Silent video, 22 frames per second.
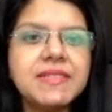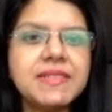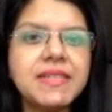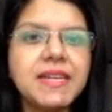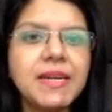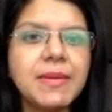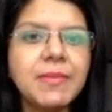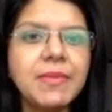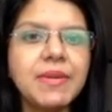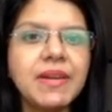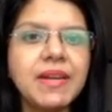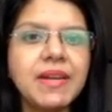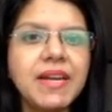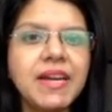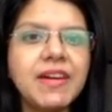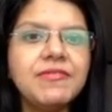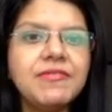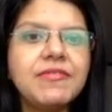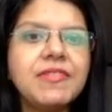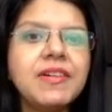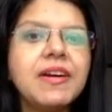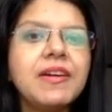time
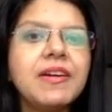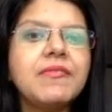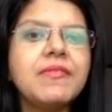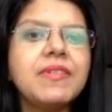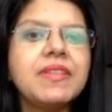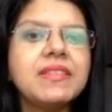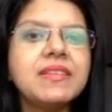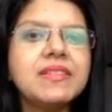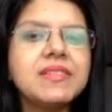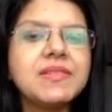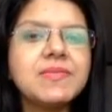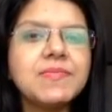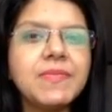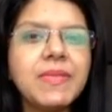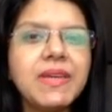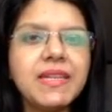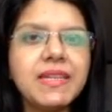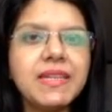graph when the speed